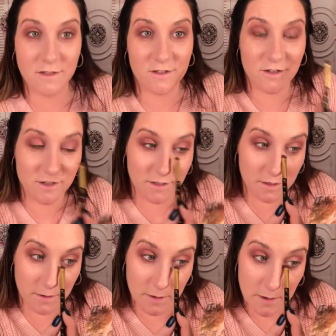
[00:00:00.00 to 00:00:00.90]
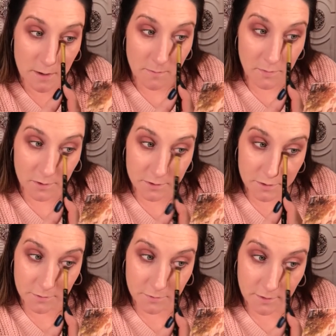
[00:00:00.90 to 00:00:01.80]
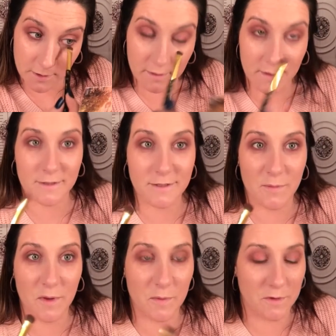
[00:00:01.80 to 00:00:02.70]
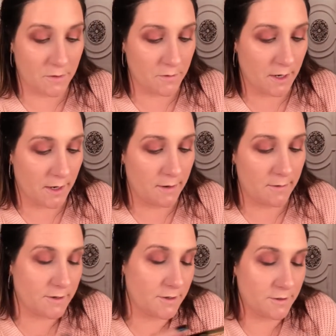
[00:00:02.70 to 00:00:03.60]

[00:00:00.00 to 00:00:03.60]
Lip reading: It's just a personal thing. Like, some people don't care.